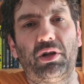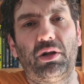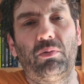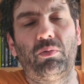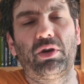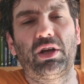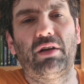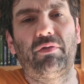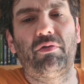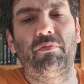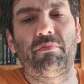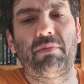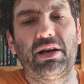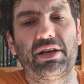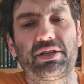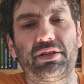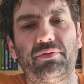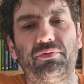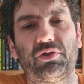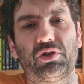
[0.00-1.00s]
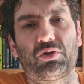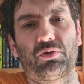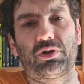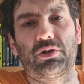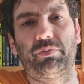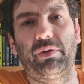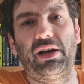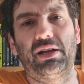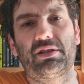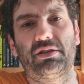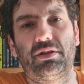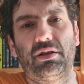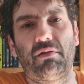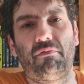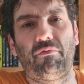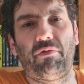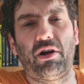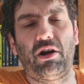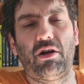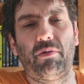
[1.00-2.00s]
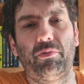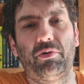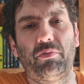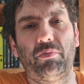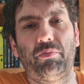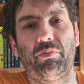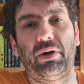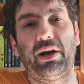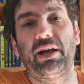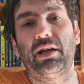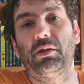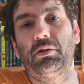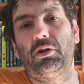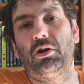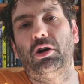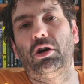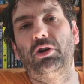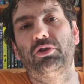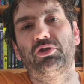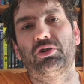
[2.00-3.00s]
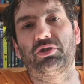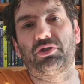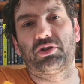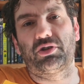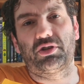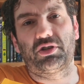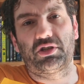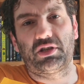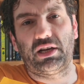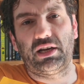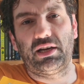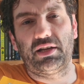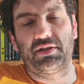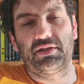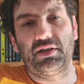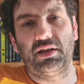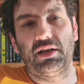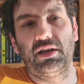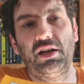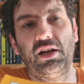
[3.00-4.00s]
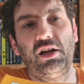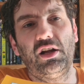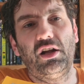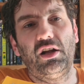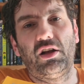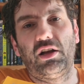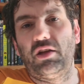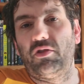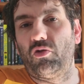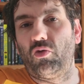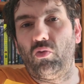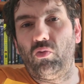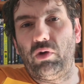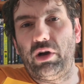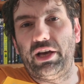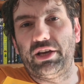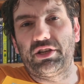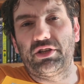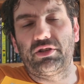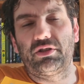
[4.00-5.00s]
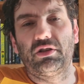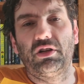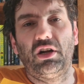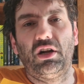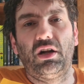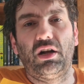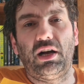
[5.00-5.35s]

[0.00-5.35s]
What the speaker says: and we have a massive disrespect to the environment by and large as a society in the West,